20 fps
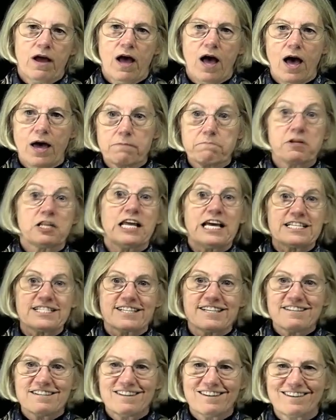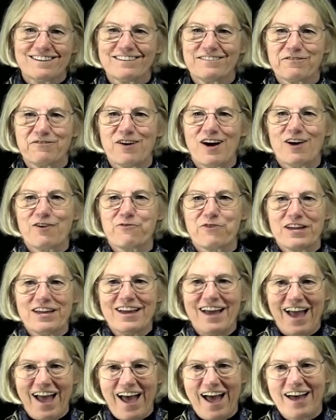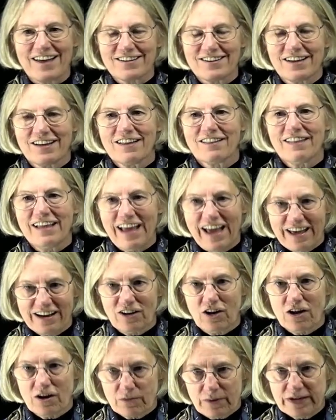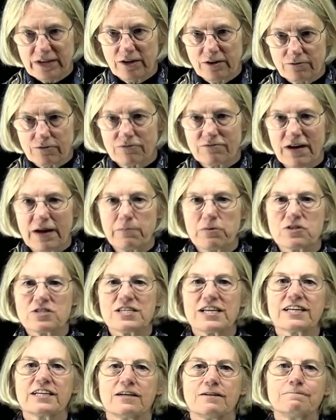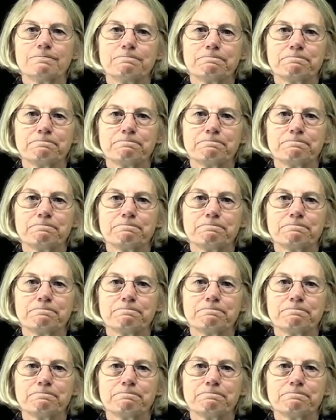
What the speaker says: unmolested while we add the analog radio over fiber signal.